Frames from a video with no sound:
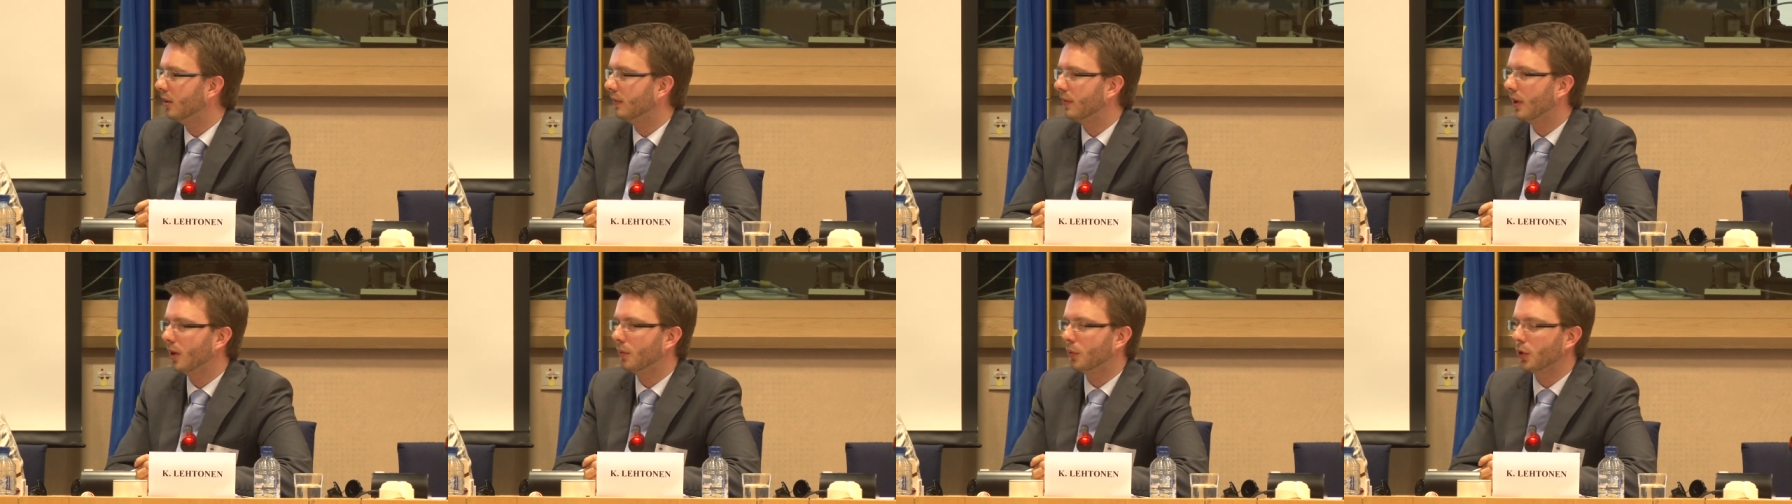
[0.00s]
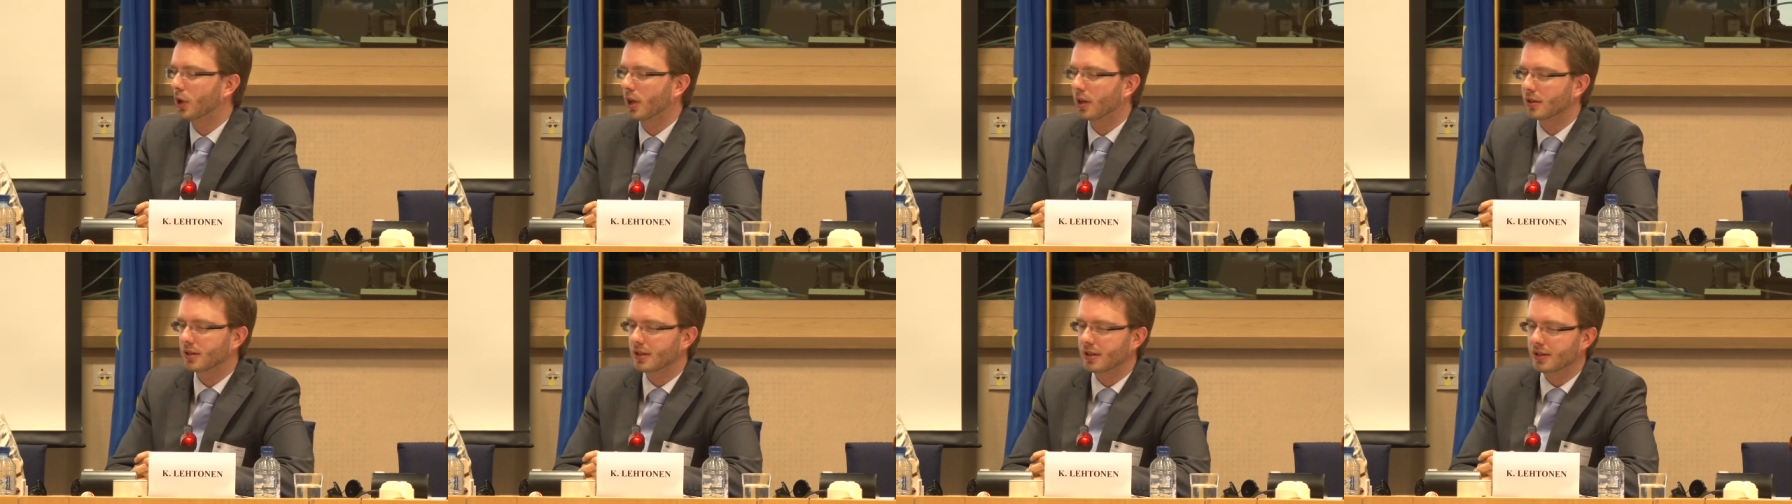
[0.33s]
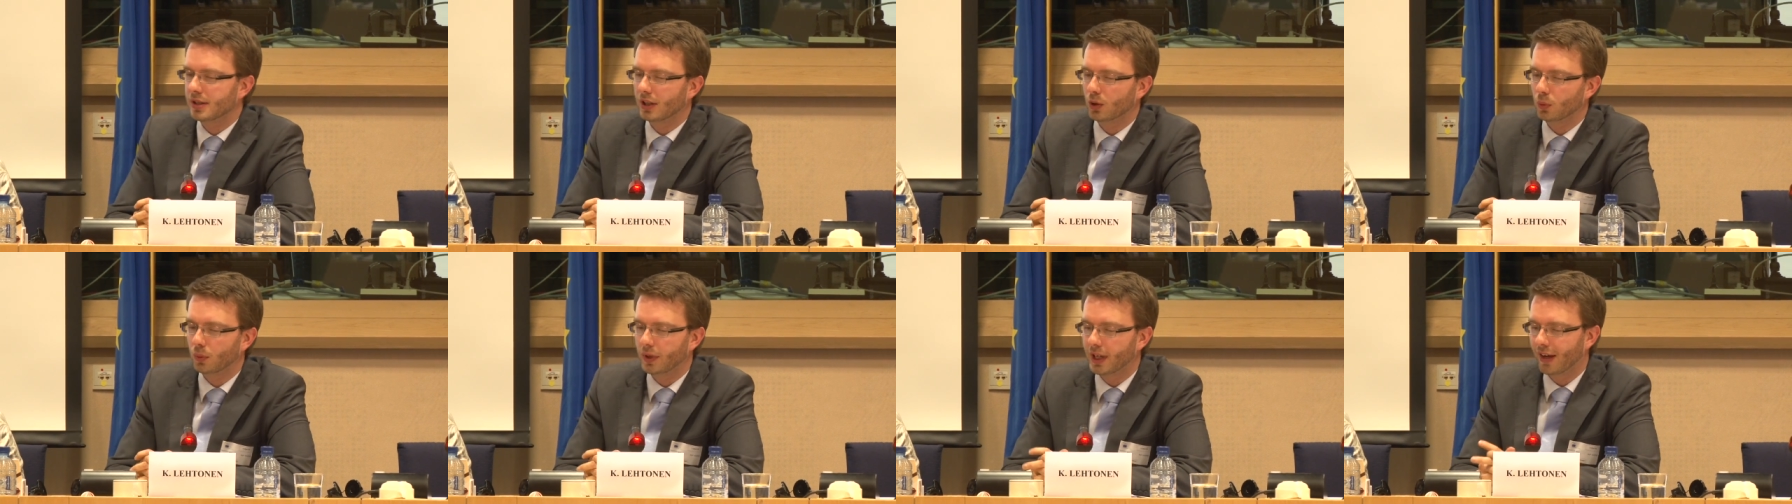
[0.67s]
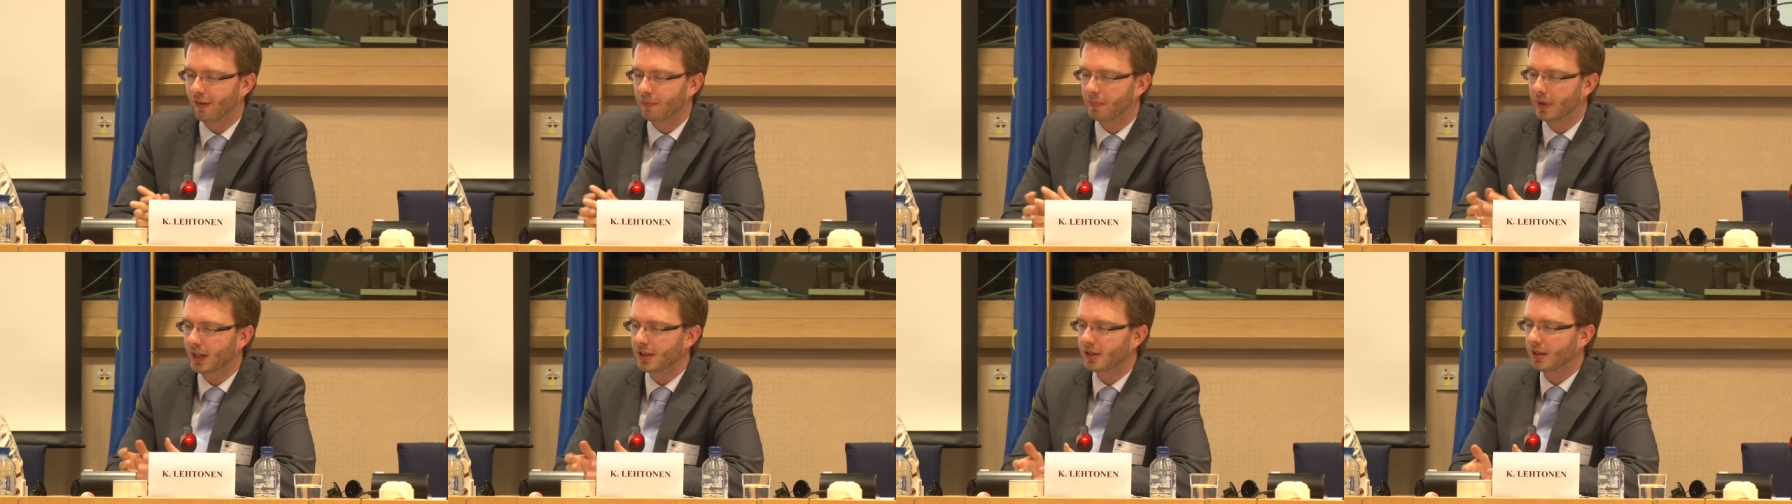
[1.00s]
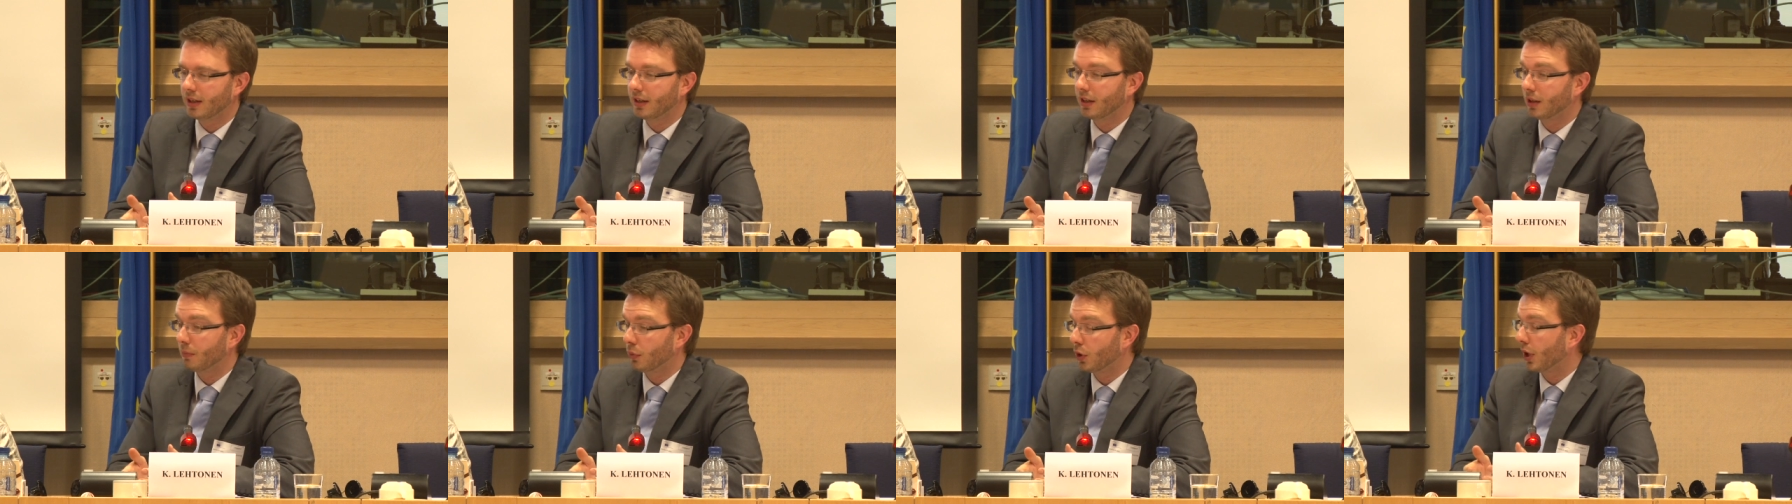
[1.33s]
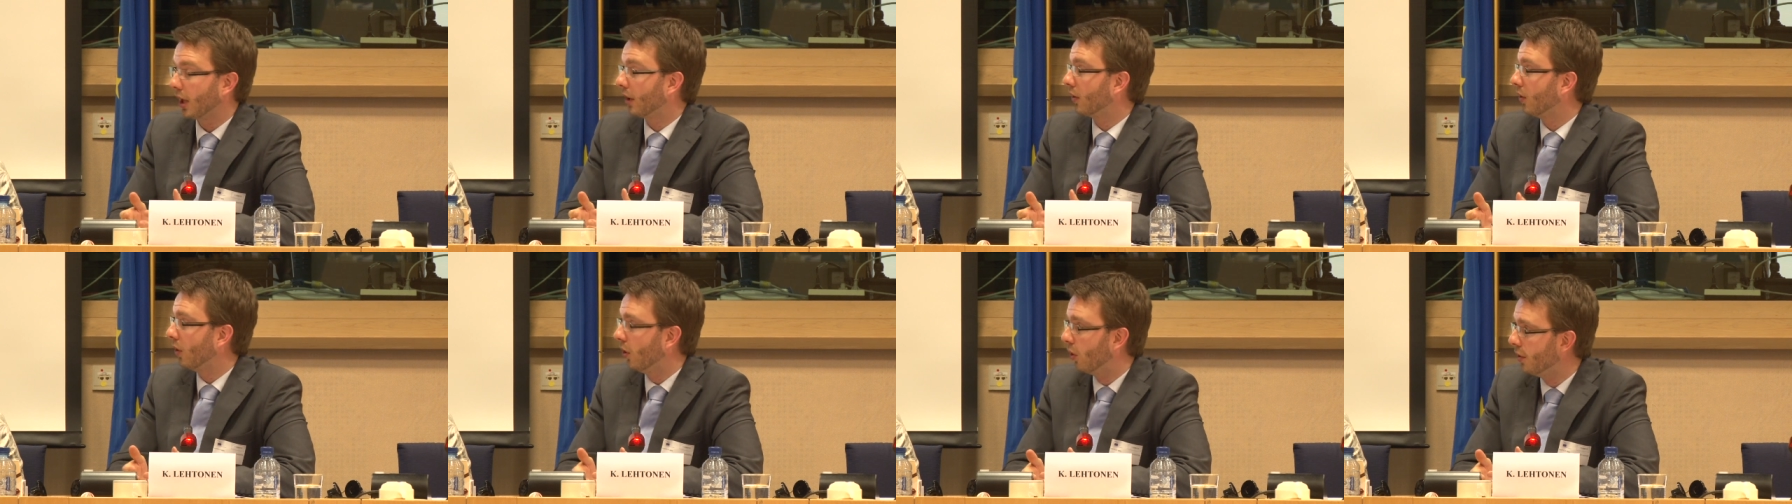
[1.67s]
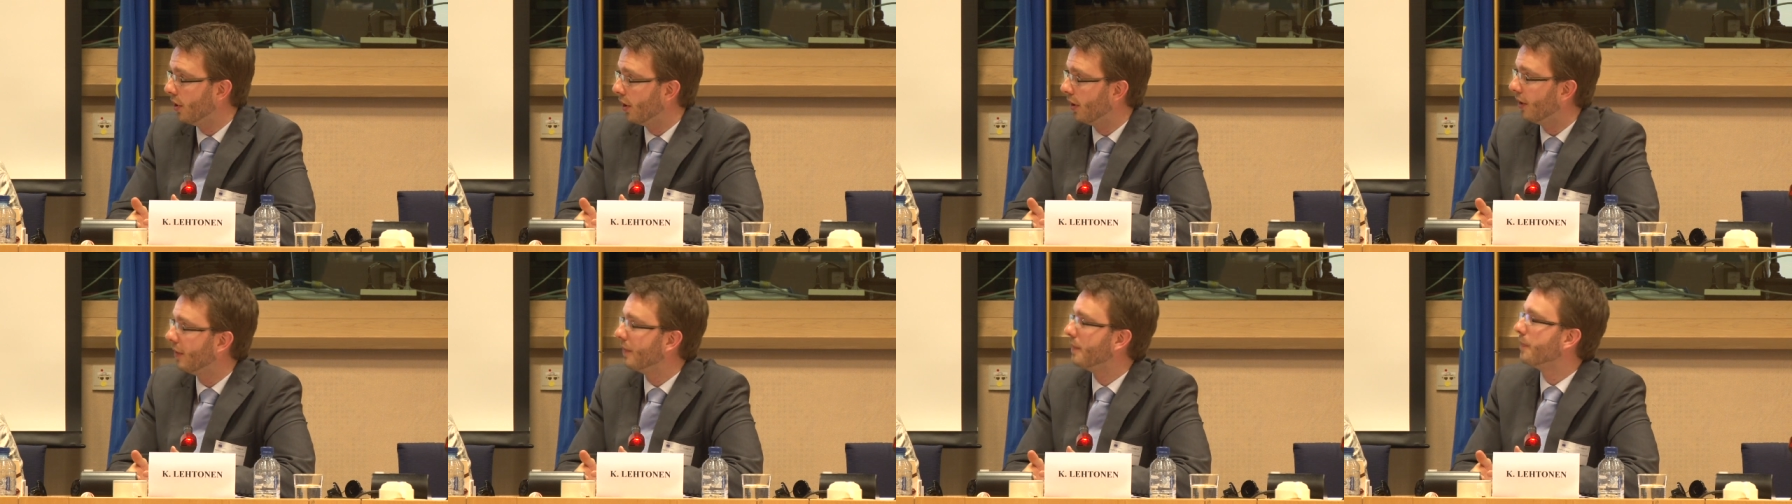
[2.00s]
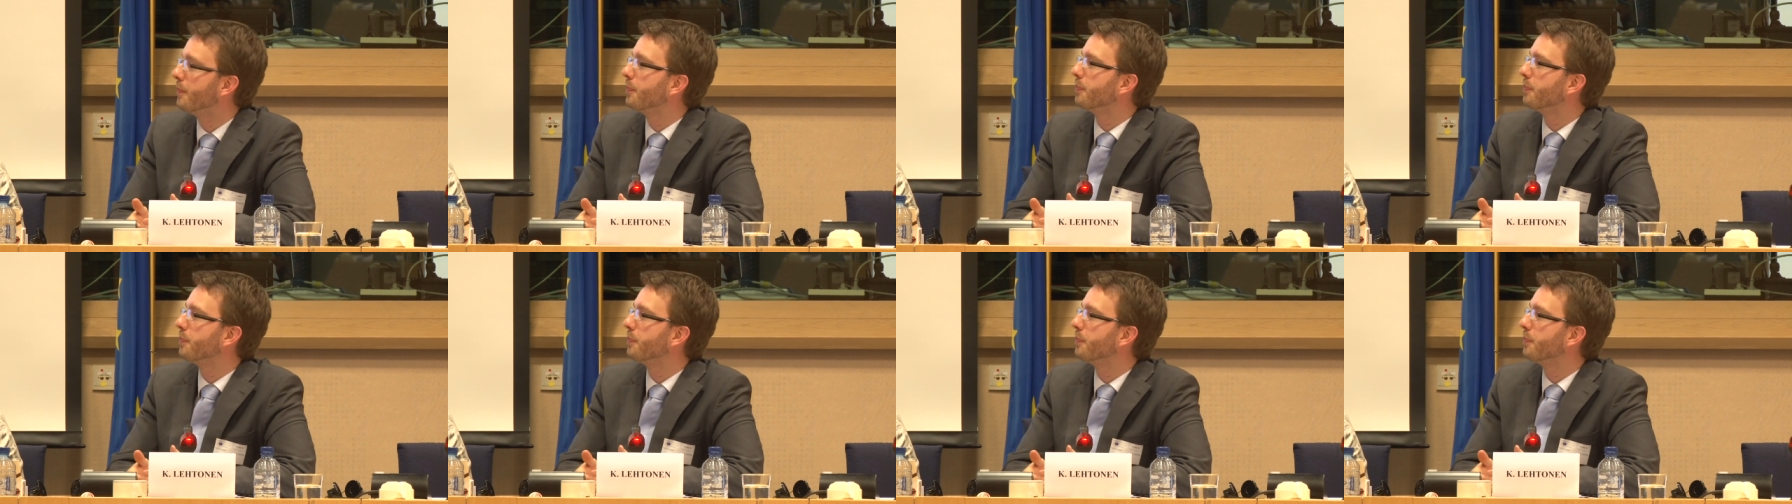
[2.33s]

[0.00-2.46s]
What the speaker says: of our products is that we have basically the product owner,